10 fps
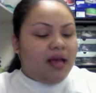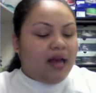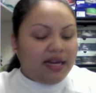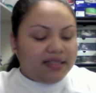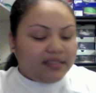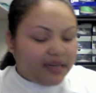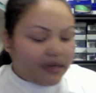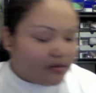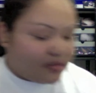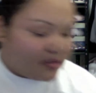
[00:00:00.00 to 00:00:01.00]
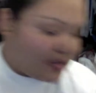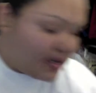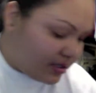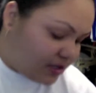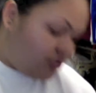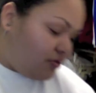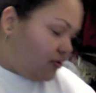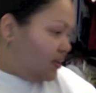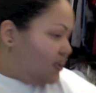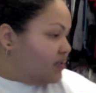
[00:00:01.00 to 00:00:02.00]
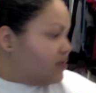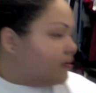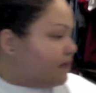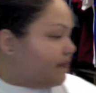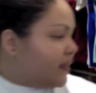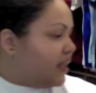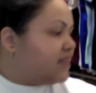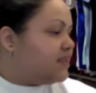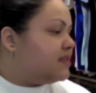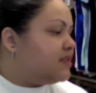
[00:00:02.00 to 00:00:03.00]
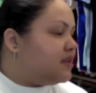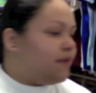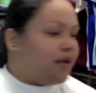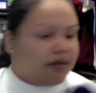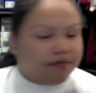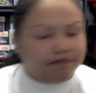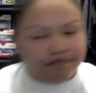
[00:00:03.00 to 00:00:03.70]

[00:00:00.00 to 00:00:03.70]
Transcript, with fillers: I took it out so that I can show you the insole. You guys can see it better.